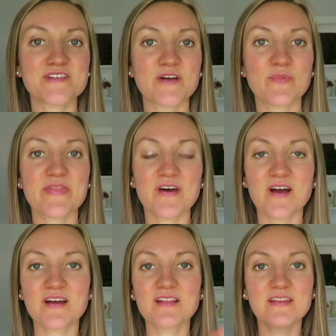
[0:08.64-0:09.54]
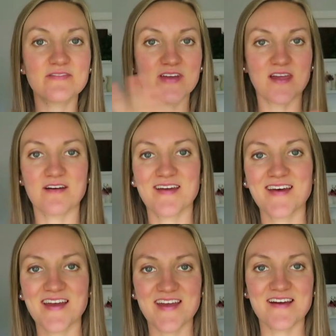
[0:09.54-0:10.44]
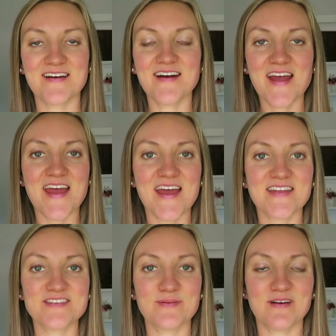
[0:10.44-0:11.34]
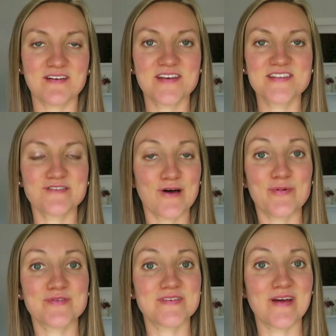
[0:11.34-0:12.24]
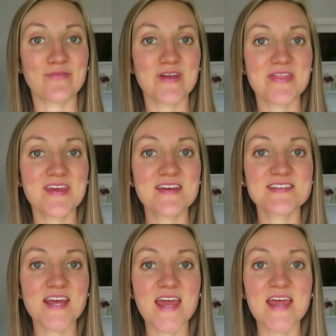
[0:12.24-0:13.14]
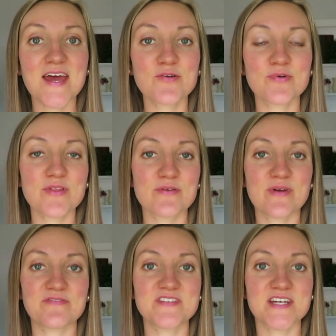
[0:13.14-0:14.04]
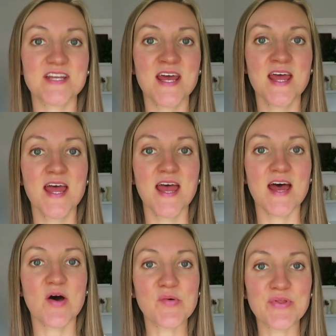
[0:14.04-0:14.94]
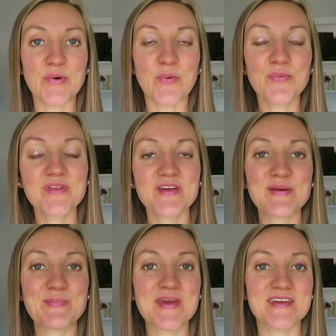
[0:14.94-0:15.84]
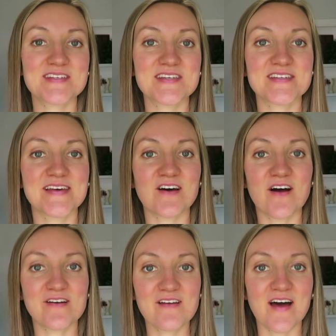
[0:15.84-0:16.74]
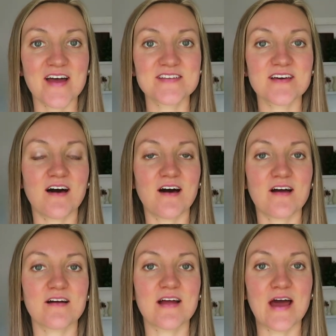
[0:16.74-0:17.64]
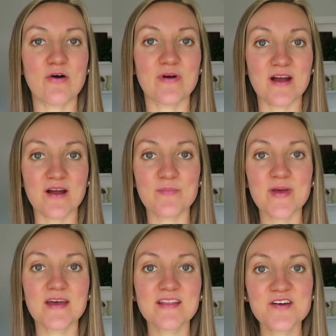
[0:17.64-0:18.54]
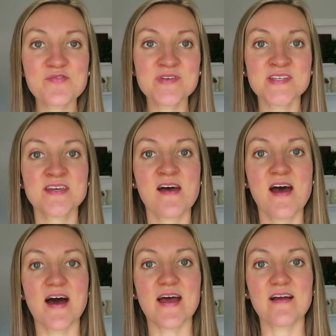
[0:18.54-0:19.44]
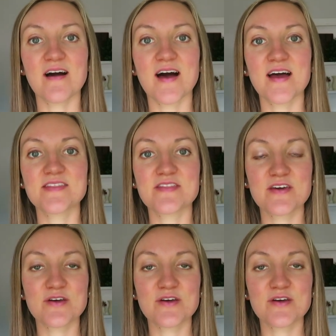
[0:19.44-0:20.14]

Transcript: going to start with our living area here, and to be honest, almost everything is secondhand or thrifted. The only pieces that are not are our pillows. I got